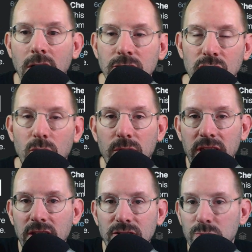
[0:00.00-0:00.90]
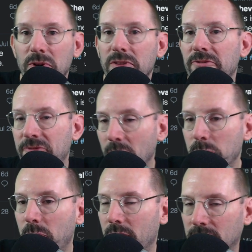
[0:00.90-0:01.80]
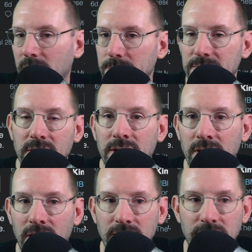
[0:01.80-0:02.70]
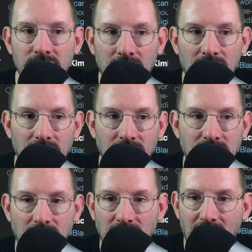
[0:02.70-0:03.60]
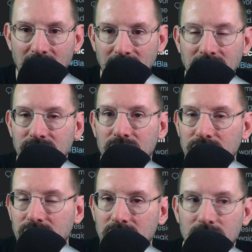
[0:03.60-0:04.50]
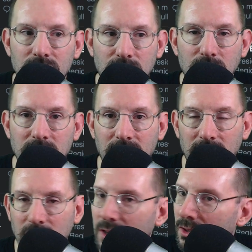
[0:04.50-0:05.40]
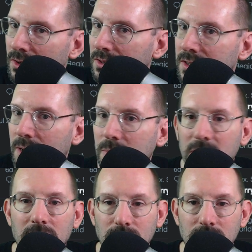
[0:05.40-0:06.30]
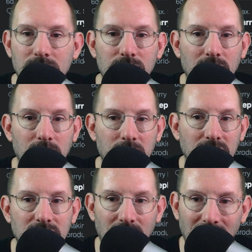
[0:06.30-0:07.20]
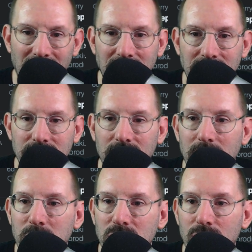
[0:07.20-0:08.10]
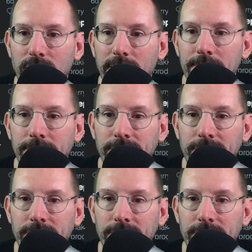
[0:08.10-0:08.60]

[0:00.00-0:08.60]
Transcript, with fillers: So here's where the fun part comes in. I think it's a lot easier to do in TweetDeck. You can do the same thing in Hootsuite, but it's a lot easier. Let me show you.